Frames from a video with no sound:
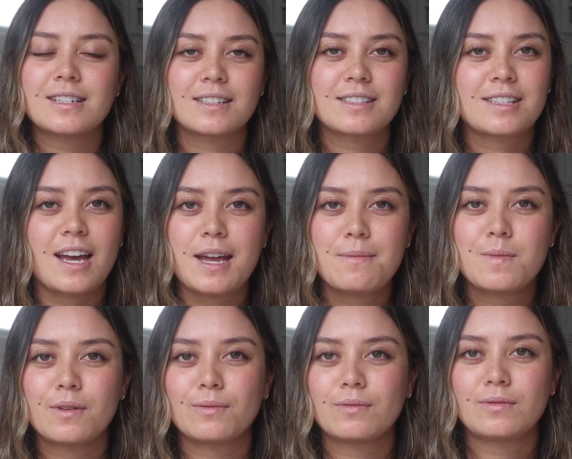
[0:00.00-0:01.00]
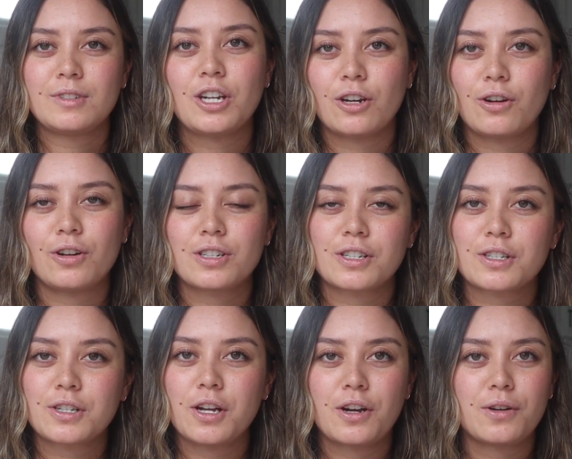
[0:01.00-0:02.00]
same, you know, not
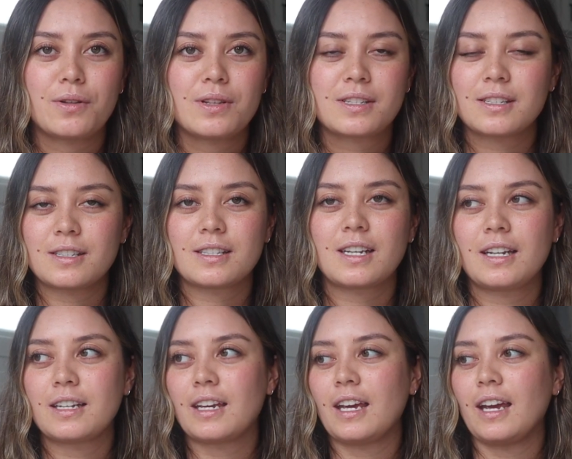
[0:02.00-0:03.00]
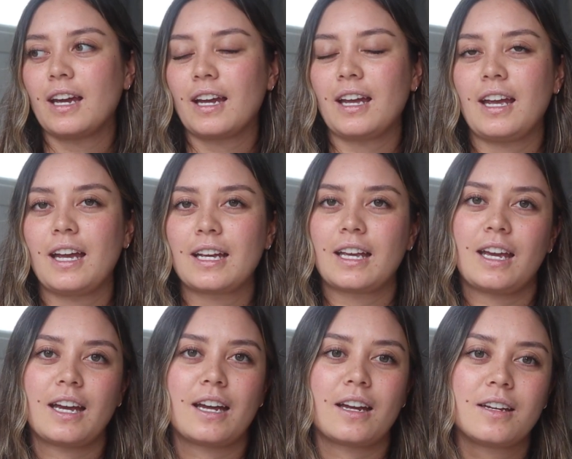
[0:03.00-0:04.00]
just clothes, skincare, hair
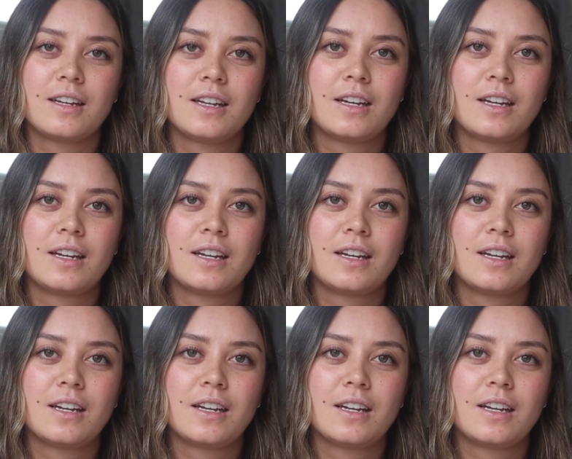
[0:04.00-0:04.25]
care.